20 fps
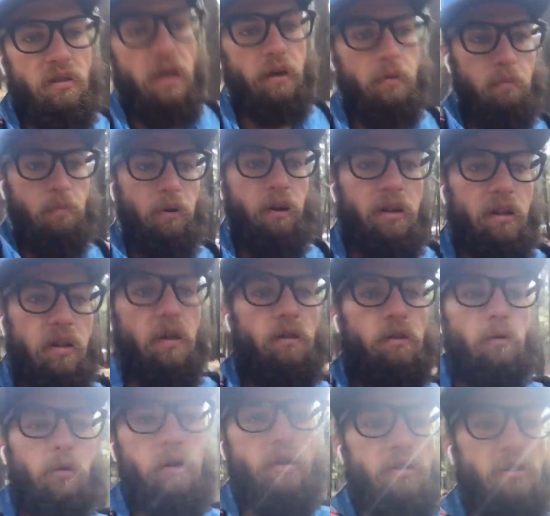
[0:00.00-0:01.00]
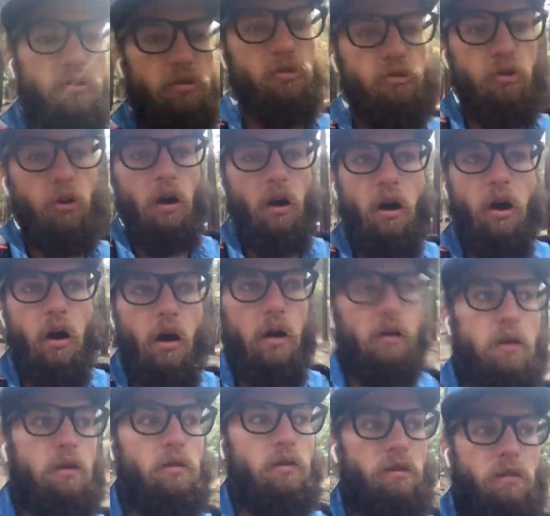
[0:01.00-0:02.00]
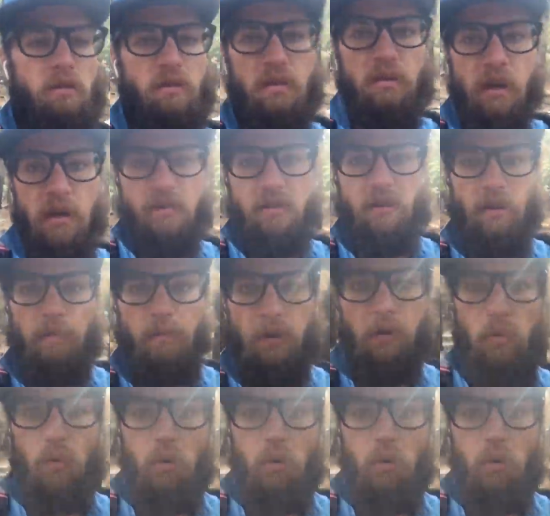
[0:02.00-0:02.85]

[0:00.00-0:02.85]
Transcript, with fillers: It's like breathing through a straw. It's not something